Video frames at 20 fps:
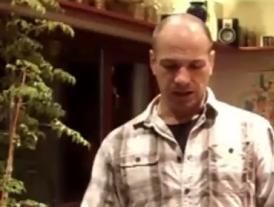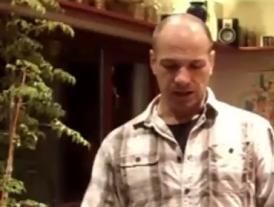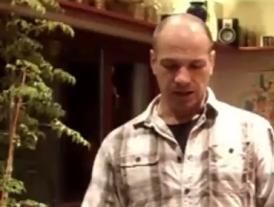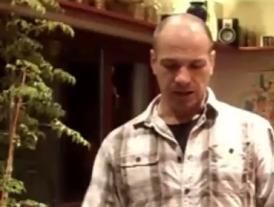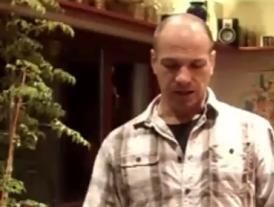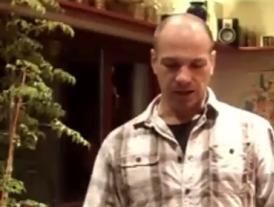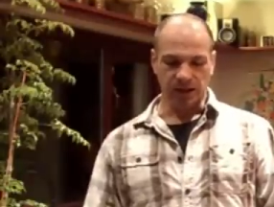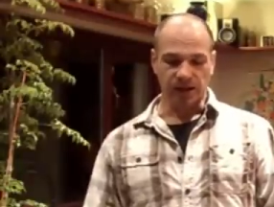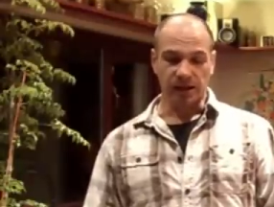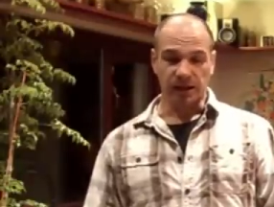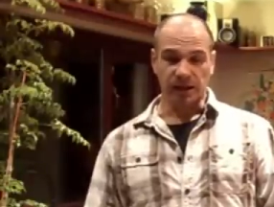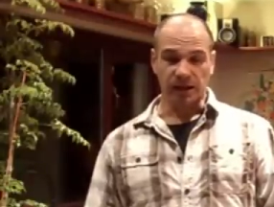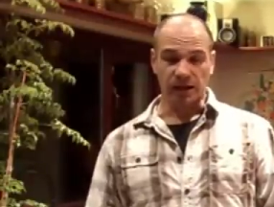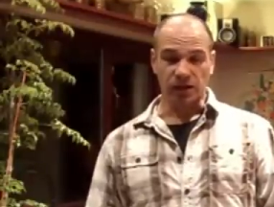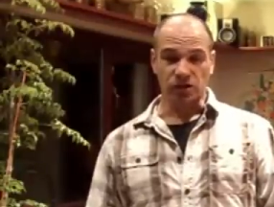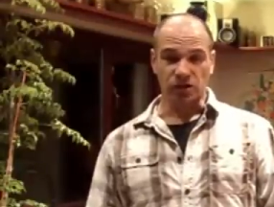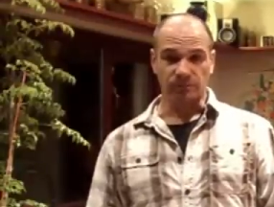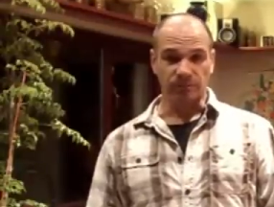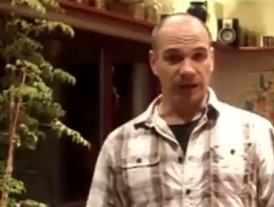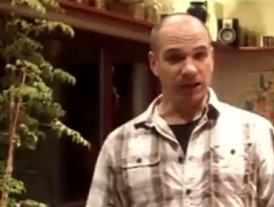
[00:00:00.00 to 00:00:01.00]
Another thing I
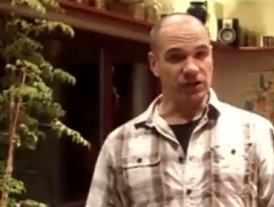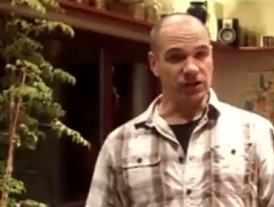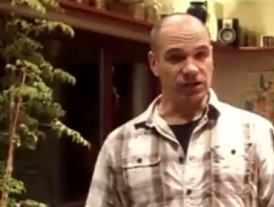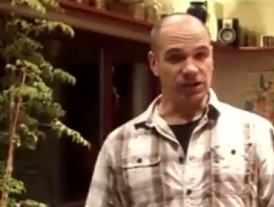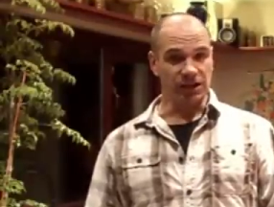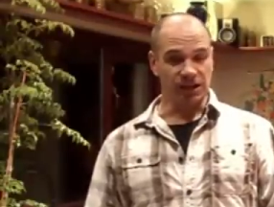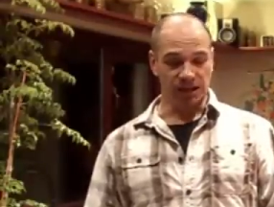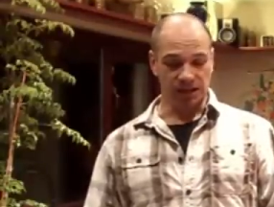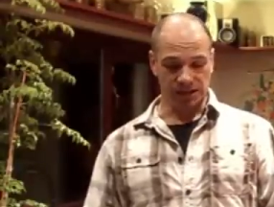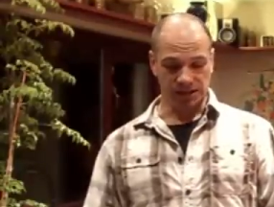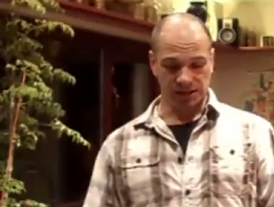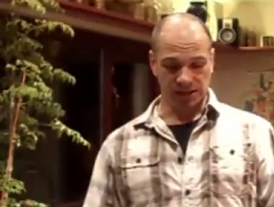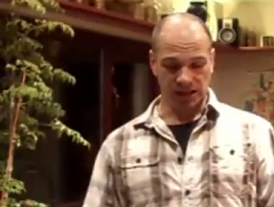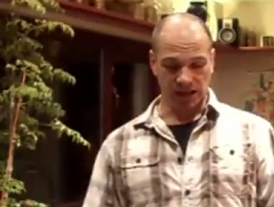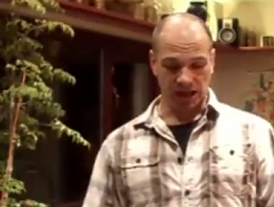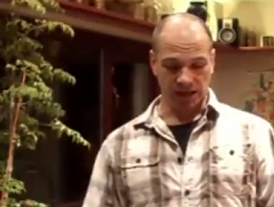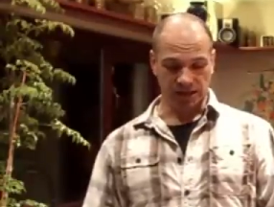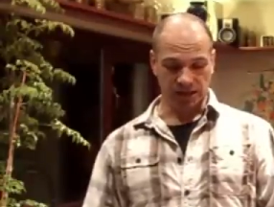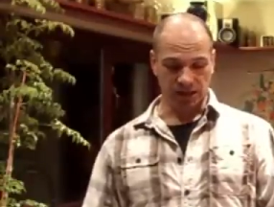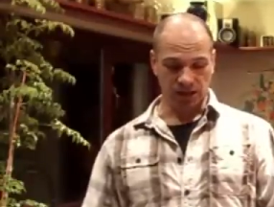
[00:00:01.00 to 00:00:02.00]
should mention is
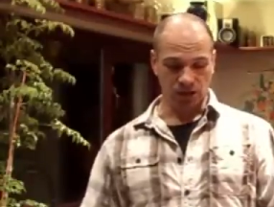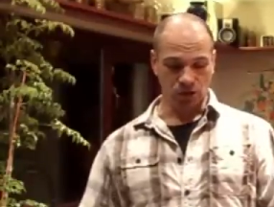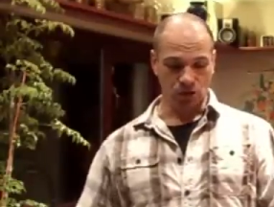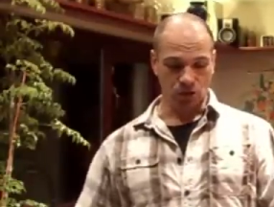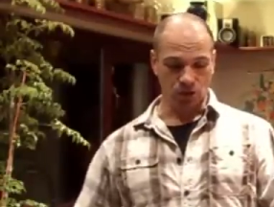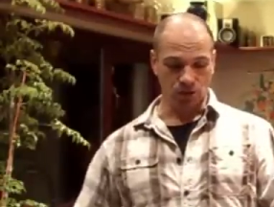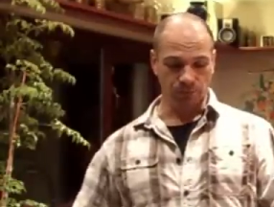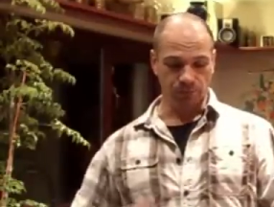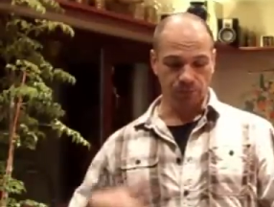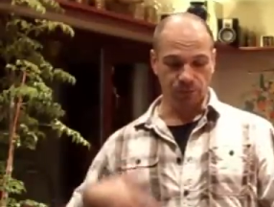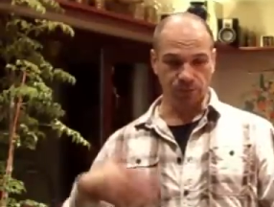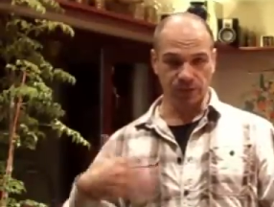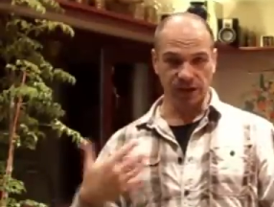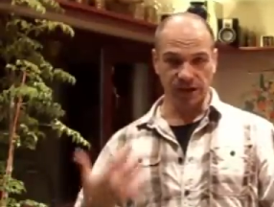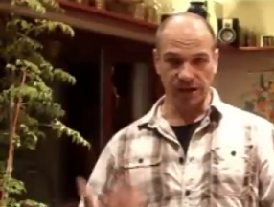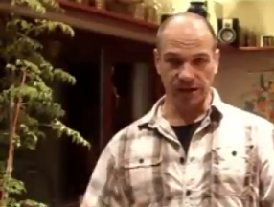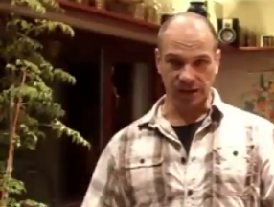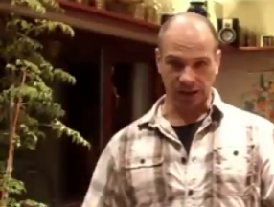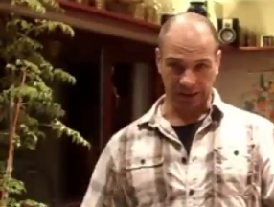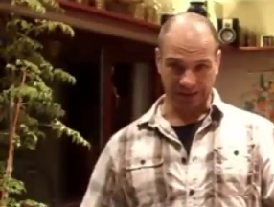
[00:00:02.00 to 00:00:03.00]
that your
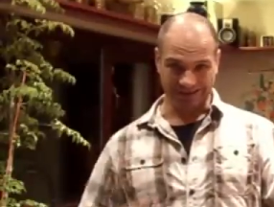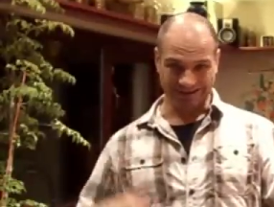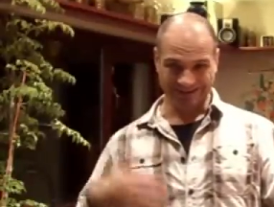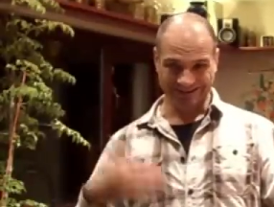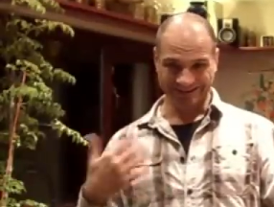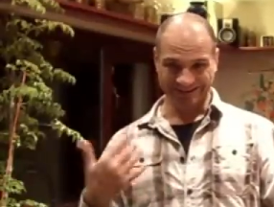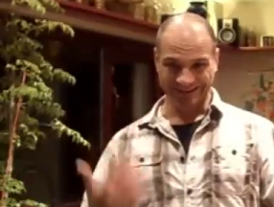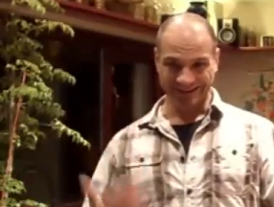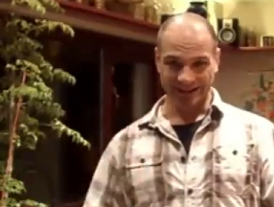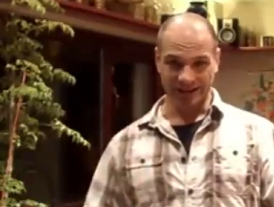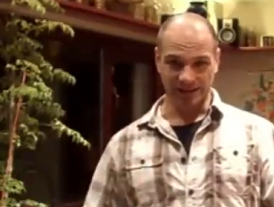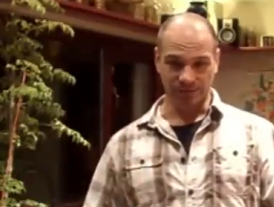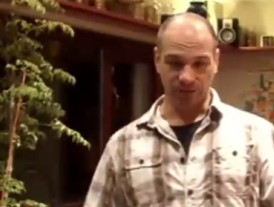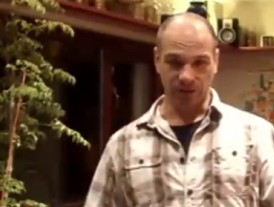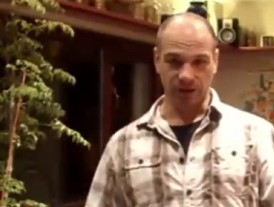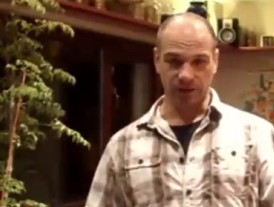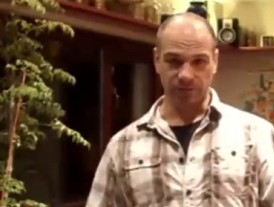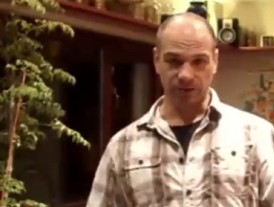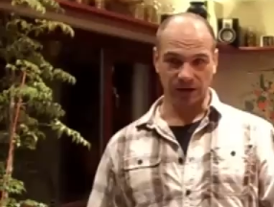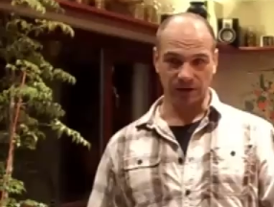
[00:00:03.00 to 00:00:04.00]
breathing is
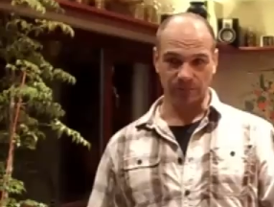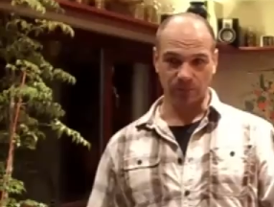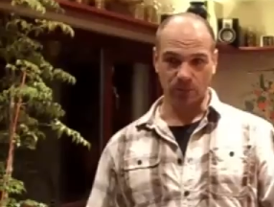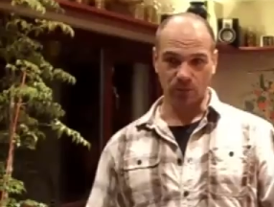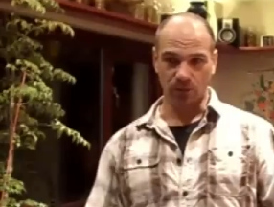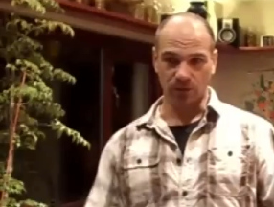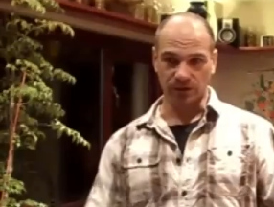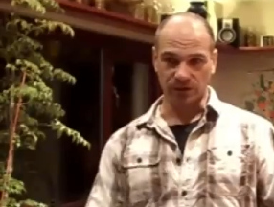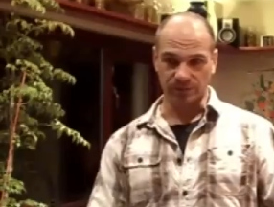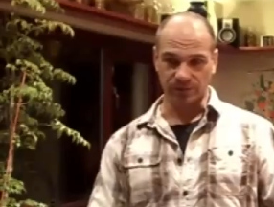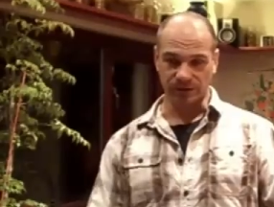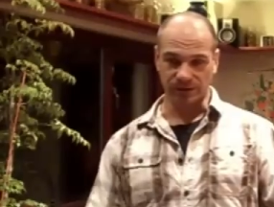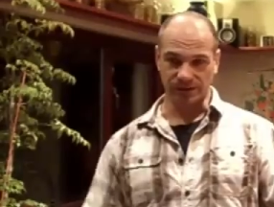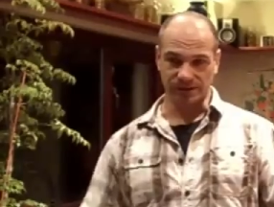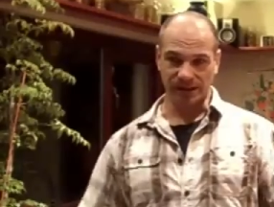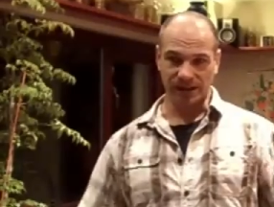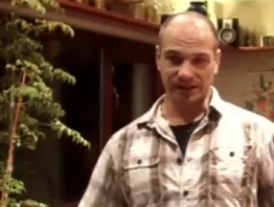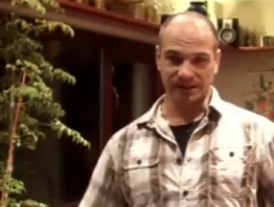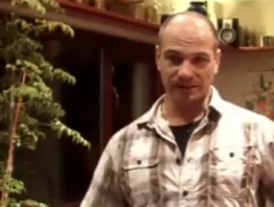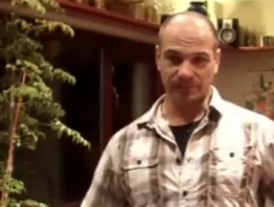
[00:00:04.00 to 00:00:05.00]
very, very important because
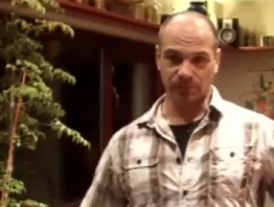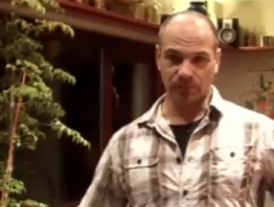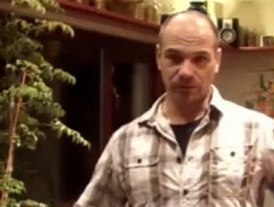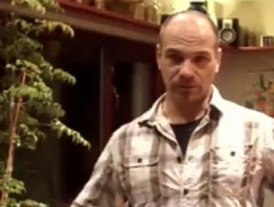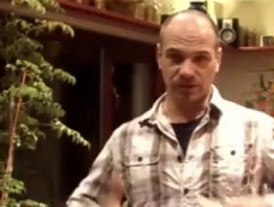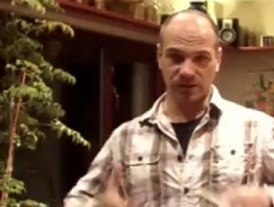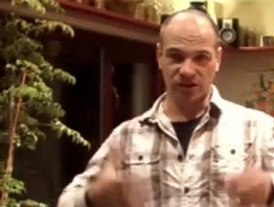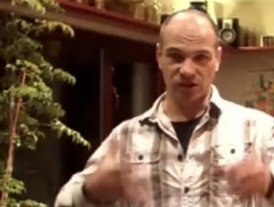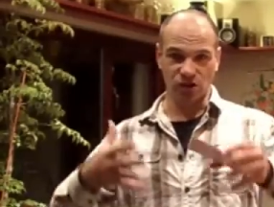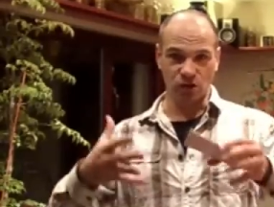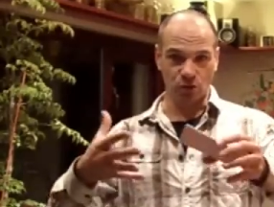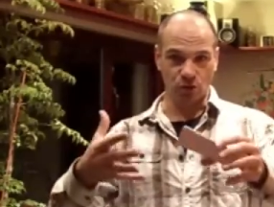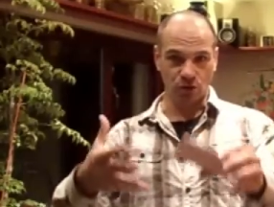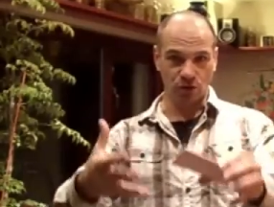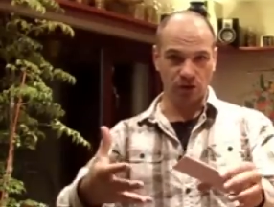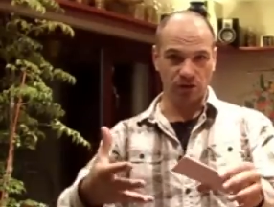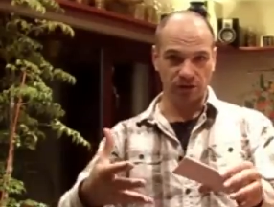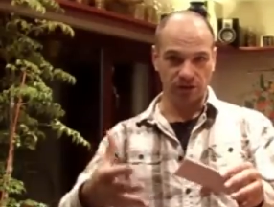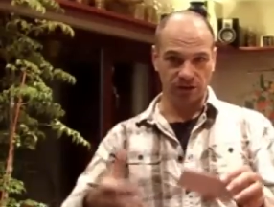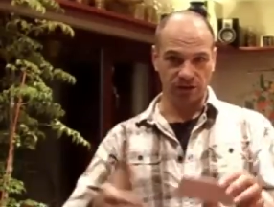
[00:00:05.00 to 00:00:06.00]
that supports
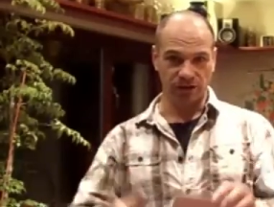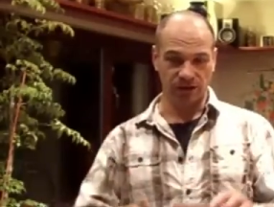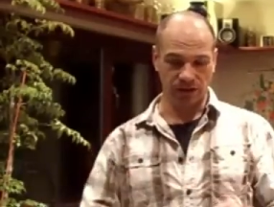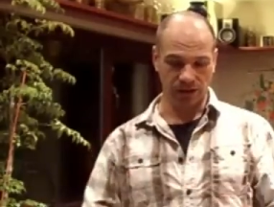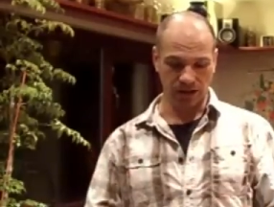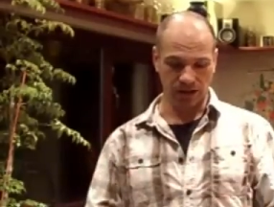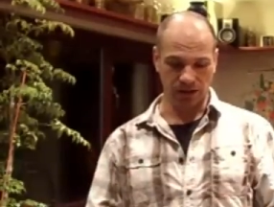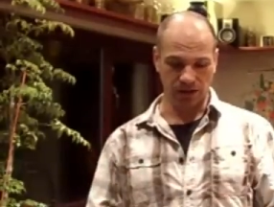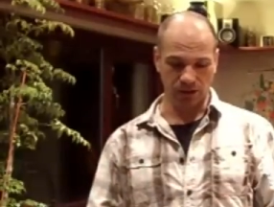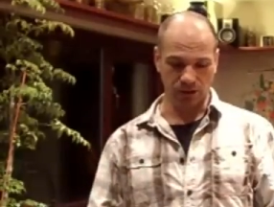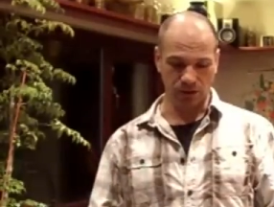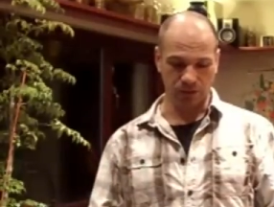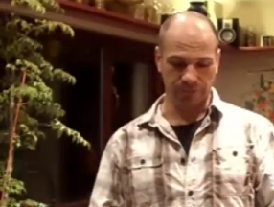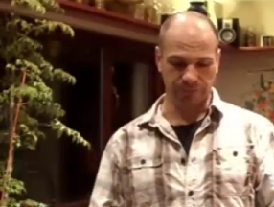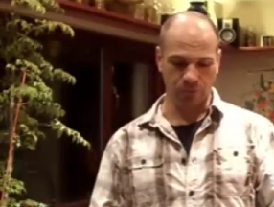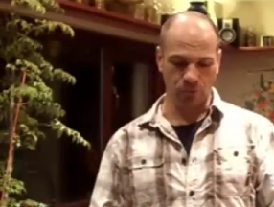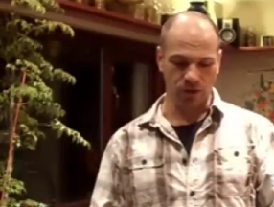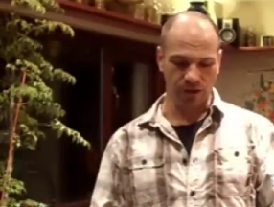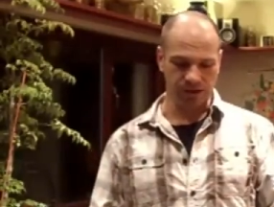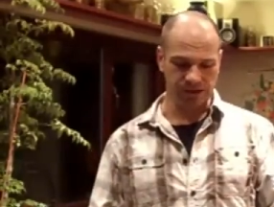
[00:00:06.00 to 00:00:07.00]
your
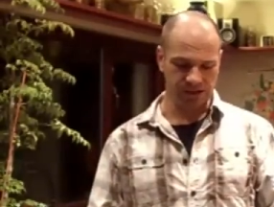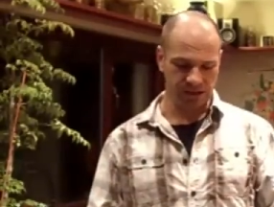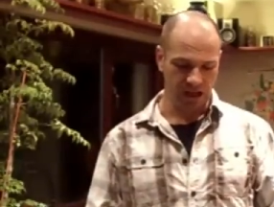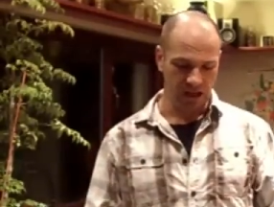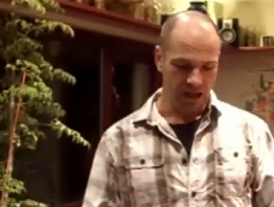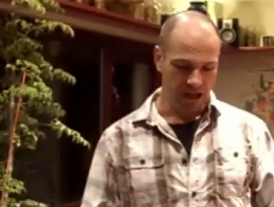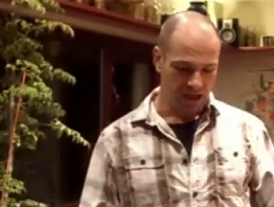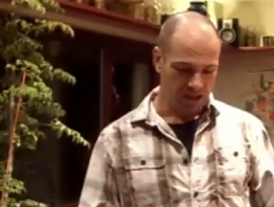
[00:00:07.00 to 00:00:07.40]
voice.